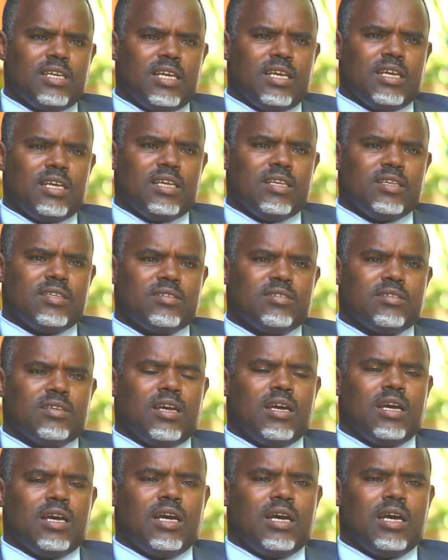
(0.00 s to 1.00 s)
is
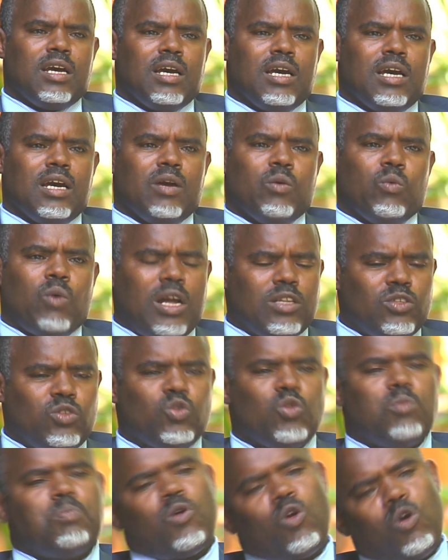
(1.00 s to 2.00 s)
want
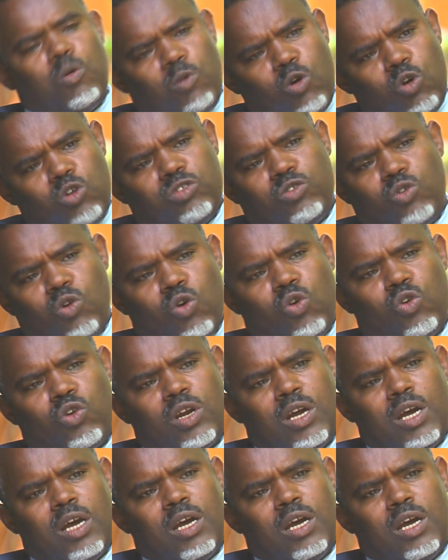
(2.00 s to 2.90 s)
to promote or